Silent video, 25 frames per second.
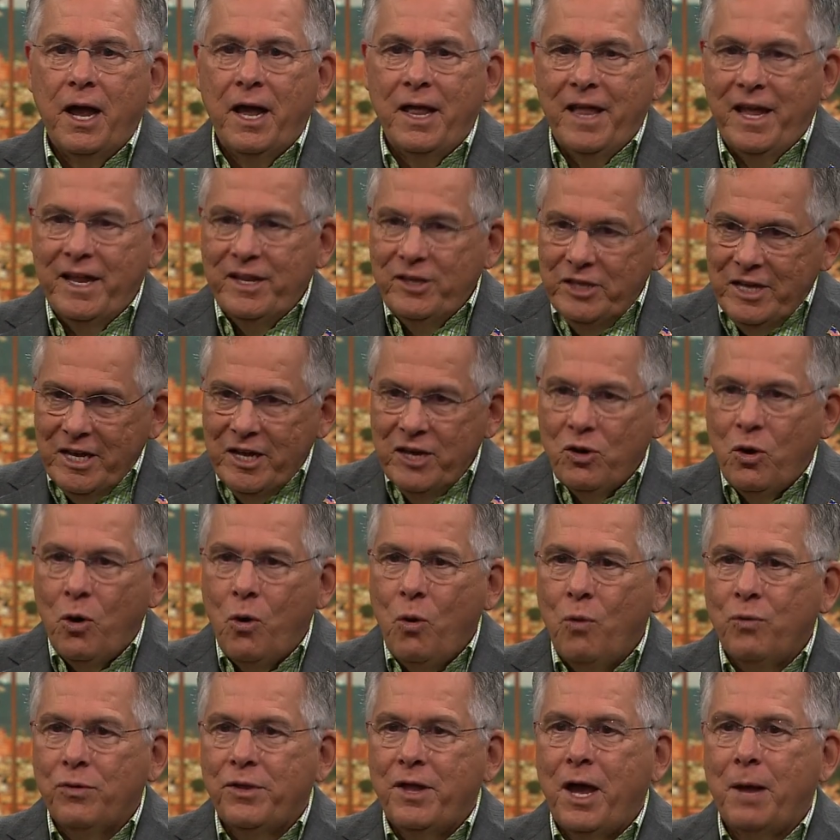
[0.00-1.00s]
They did
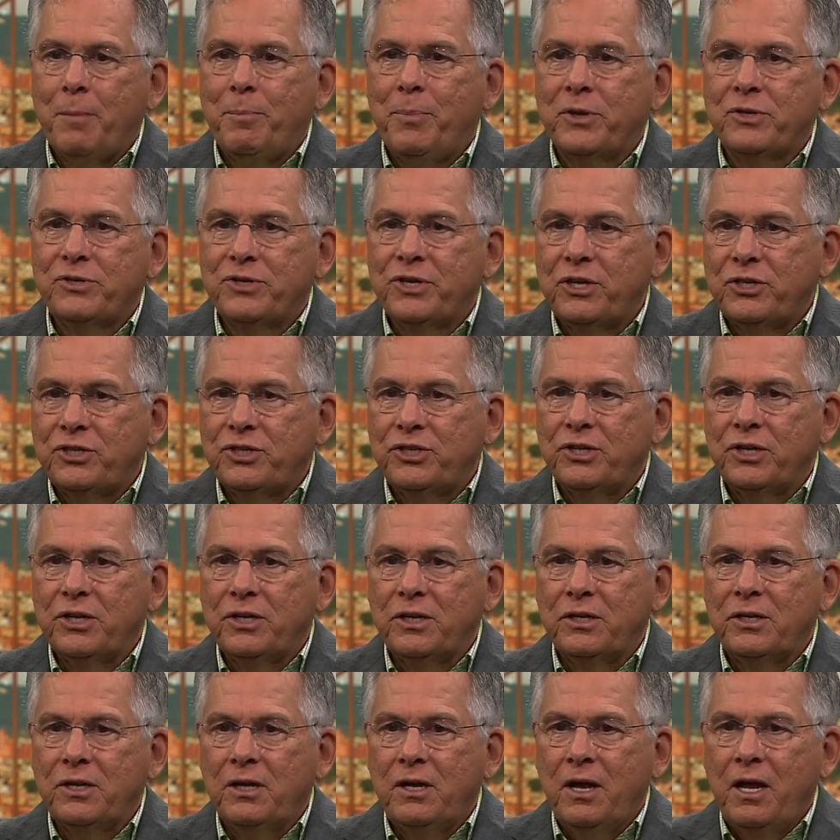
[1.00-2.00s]
hold that
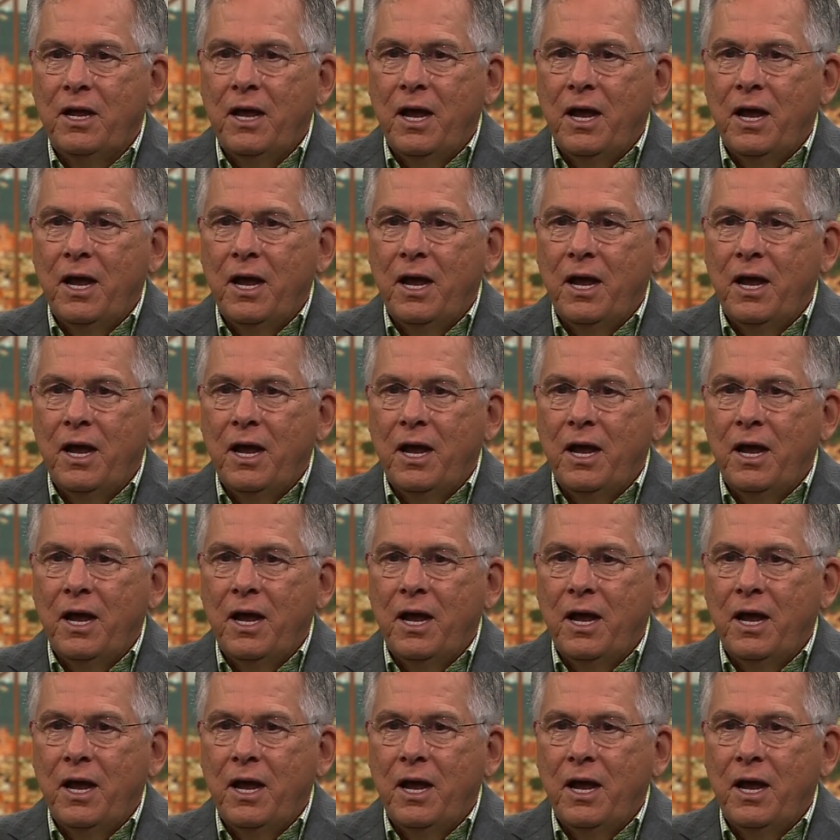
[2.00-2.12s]
position.